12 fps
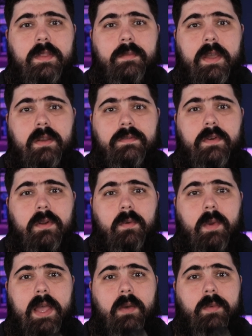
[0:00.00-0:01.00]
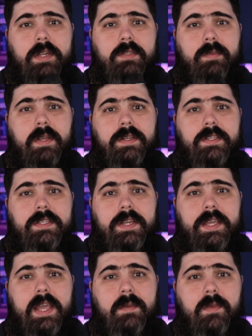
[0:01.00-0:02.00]
the microphone around when it's plugged into
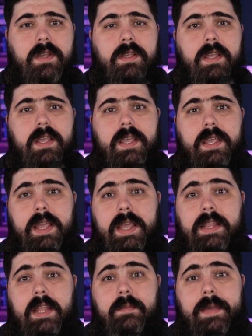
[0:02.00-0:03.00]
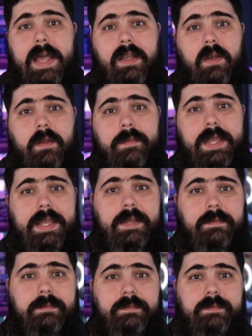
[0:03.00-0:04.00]
the camera. And then back on me.